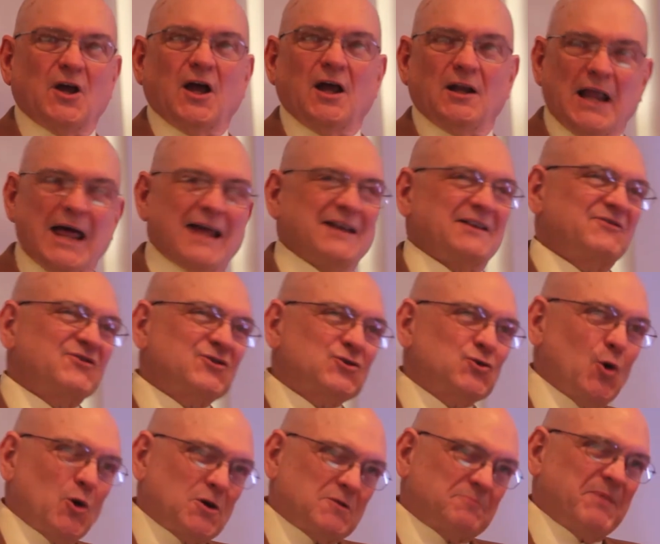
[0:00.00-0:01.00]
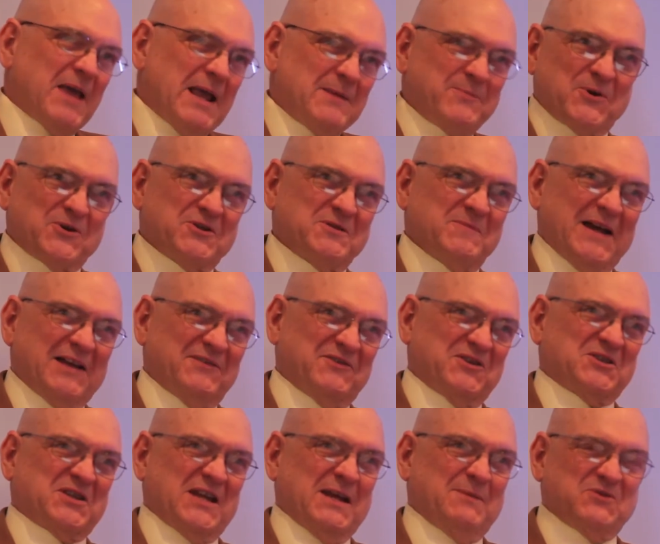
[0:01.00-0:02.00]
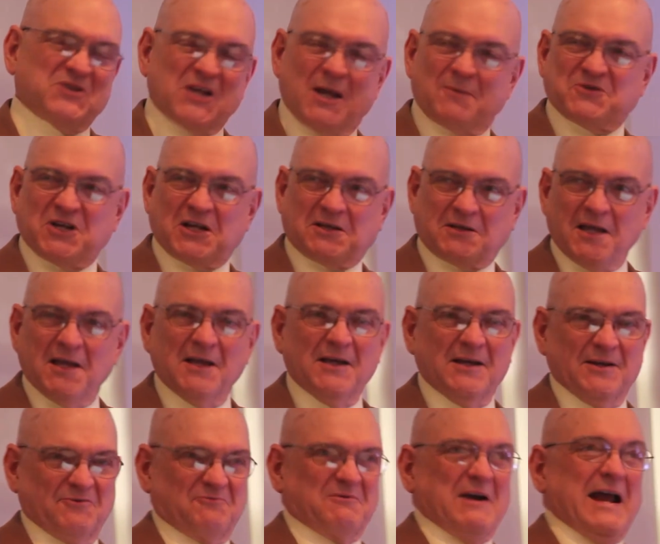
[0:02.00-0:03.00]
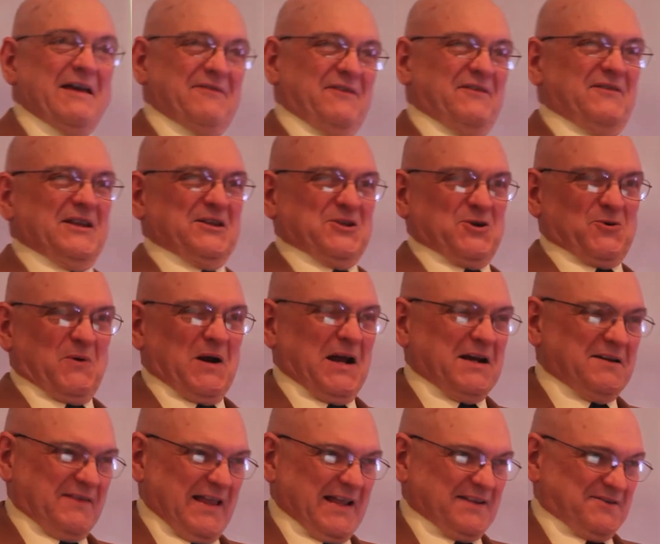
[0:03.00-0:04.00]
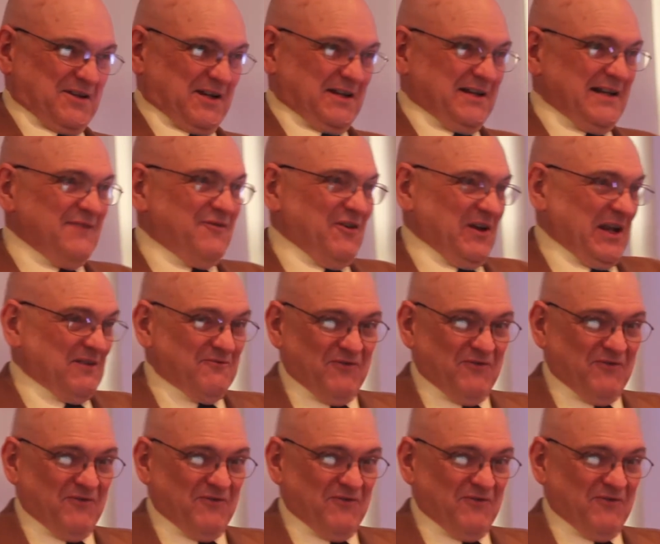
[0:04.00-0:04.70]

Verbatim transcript: a lot of short papers about the same subject rather than to write that significant